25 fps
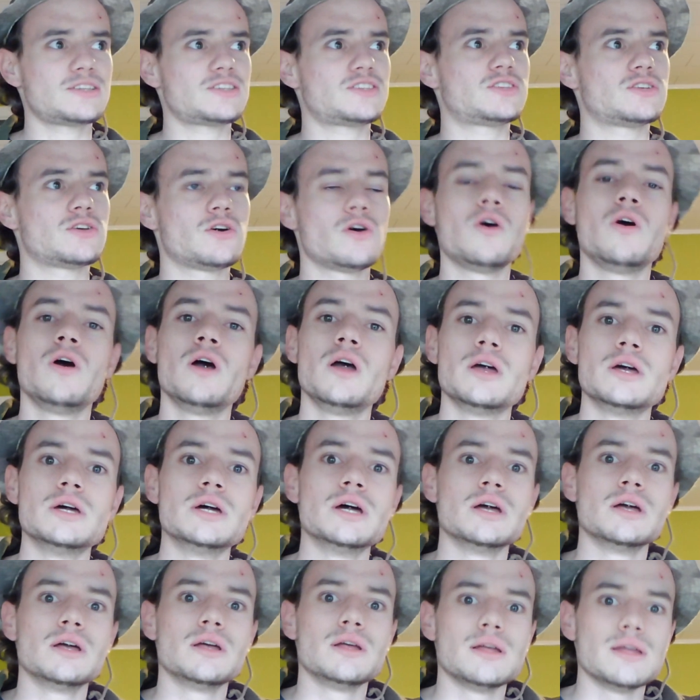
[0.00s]
So
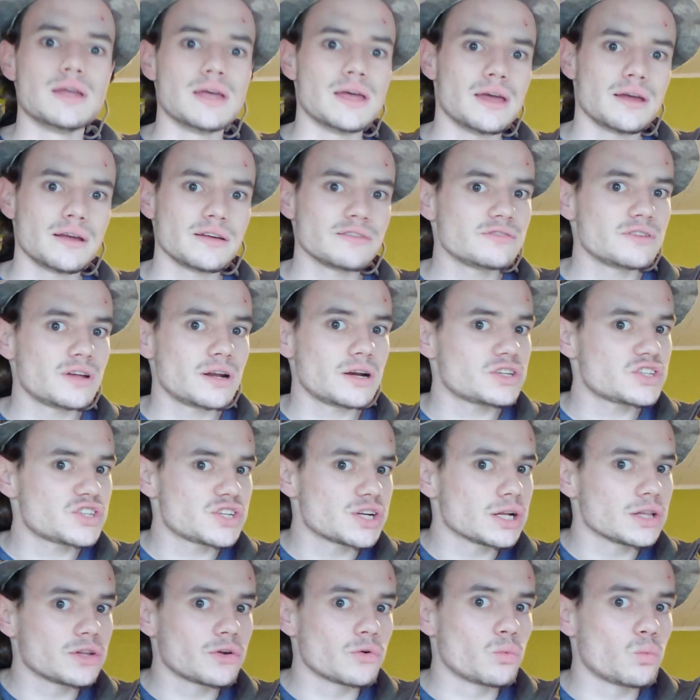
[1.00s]
if there are
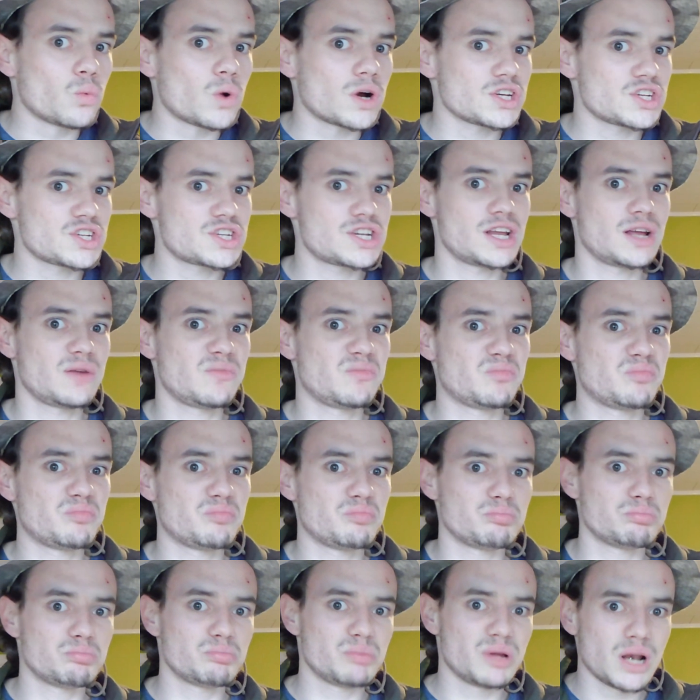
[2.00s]
children watching
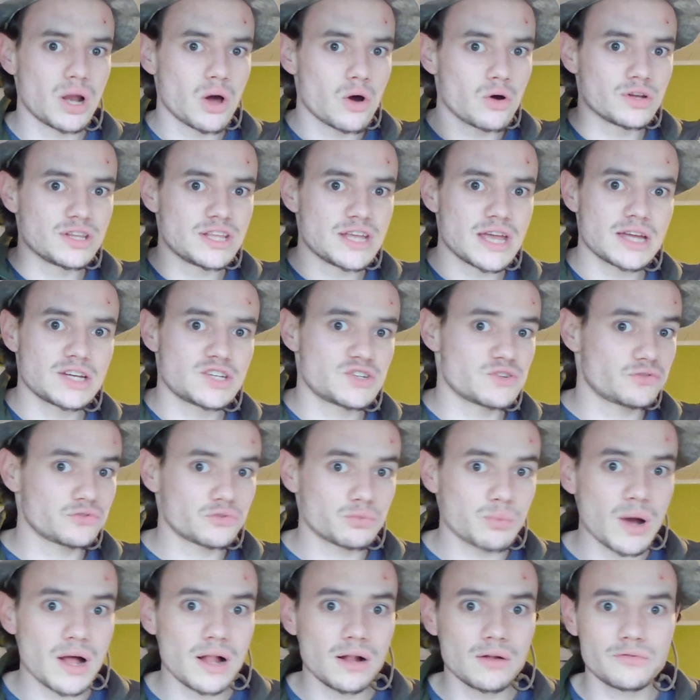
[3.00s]
below the age of
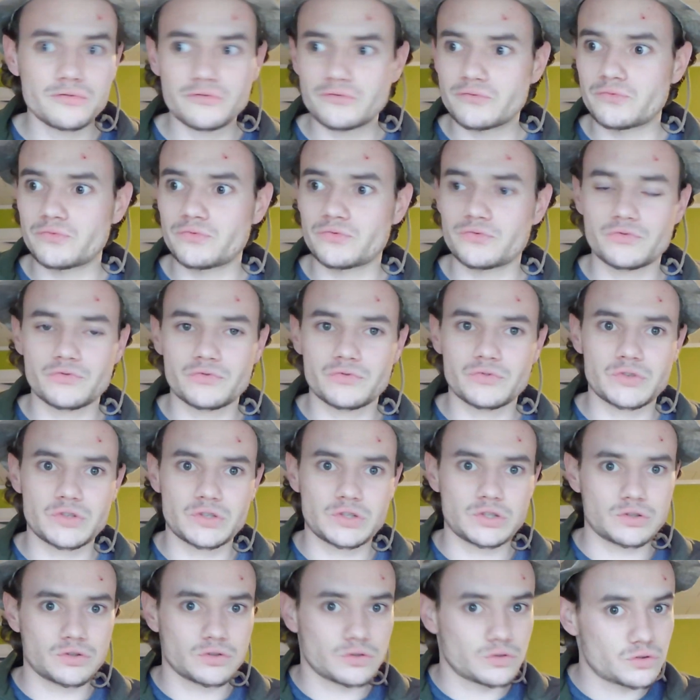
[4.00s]
12,
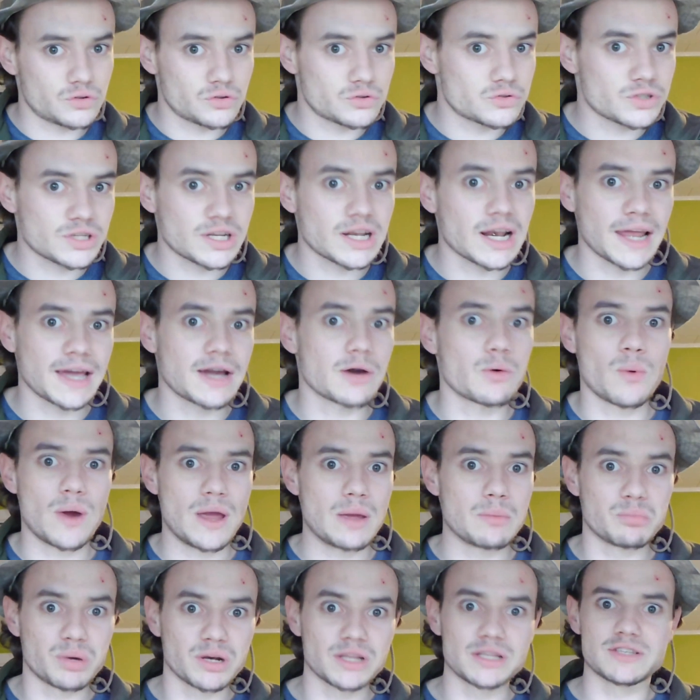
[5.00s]
click away
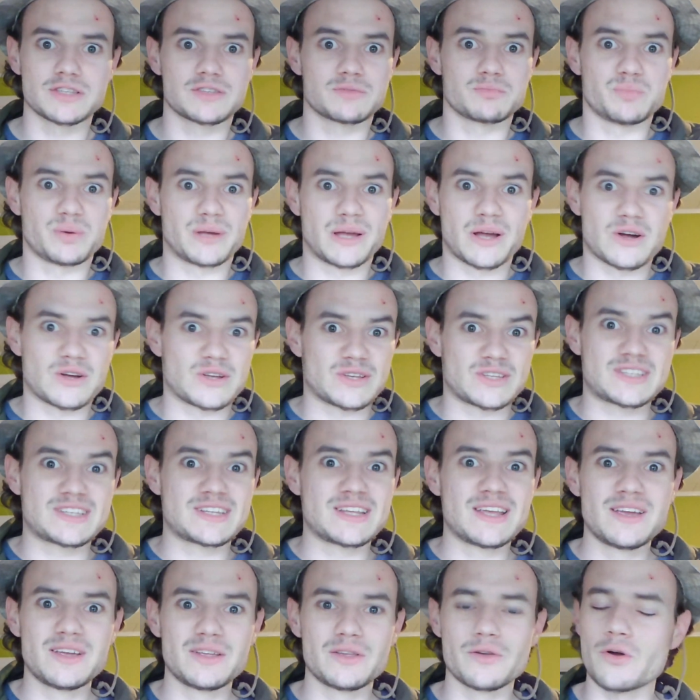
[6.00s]
please,
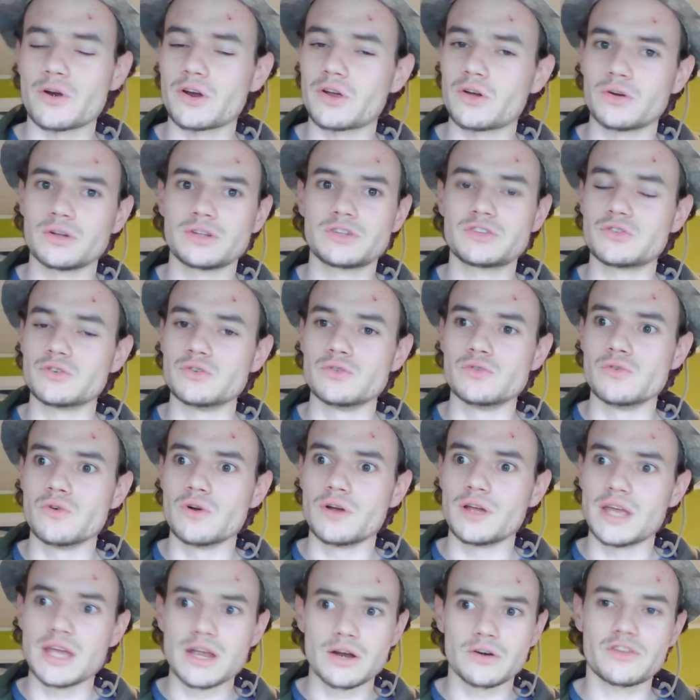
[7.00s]
because you're going to
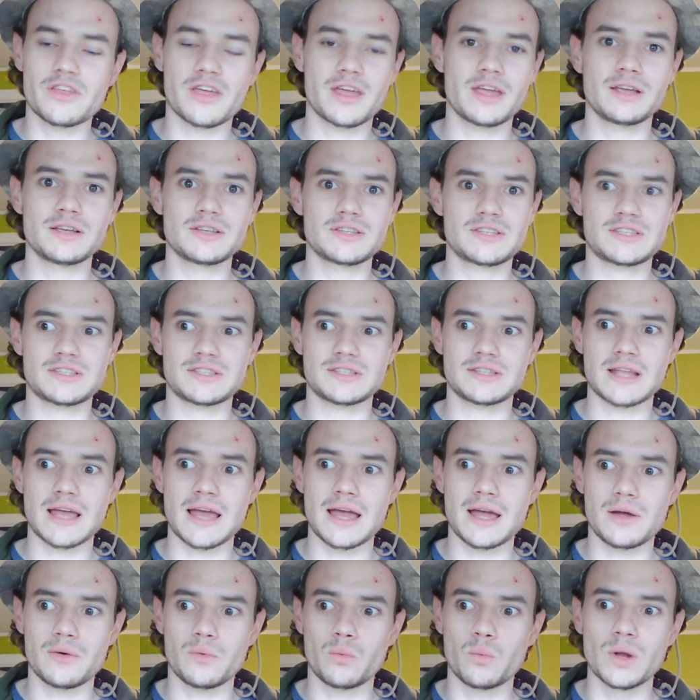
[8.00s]
hear things
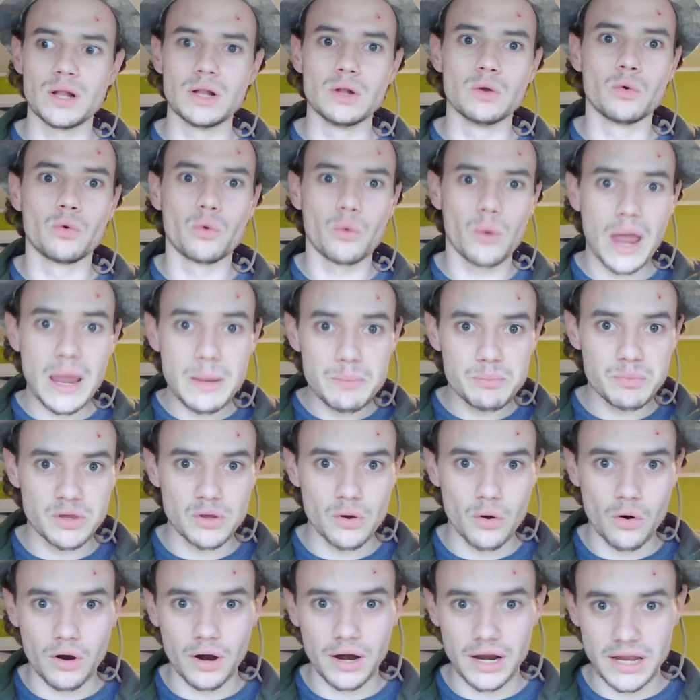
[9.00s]
that will rape
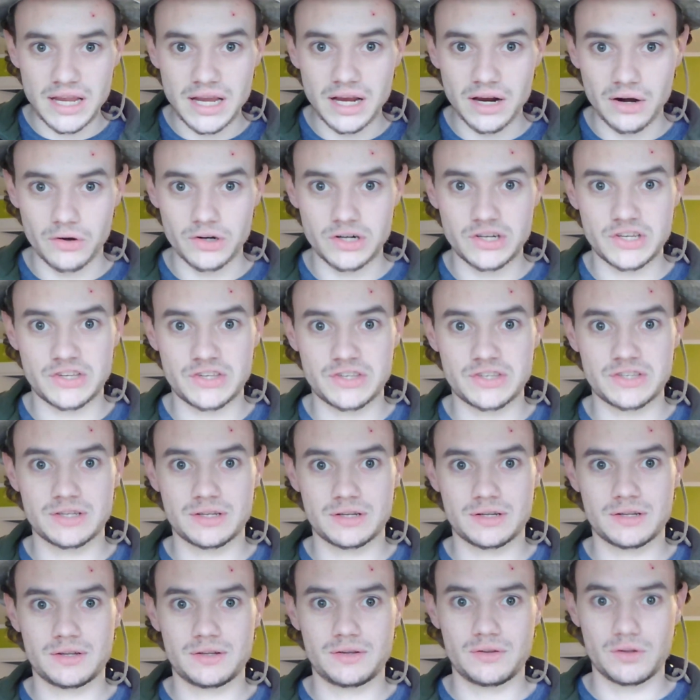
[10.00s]
your
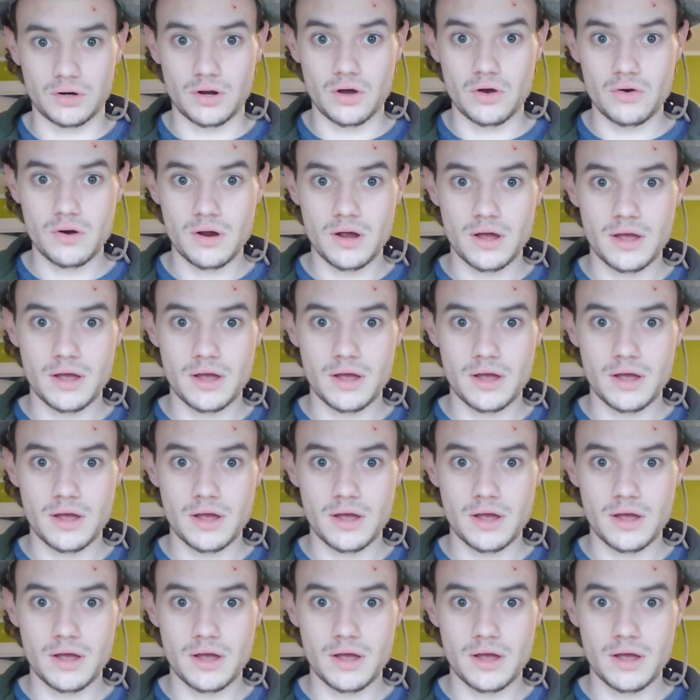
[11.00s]
ears, you know?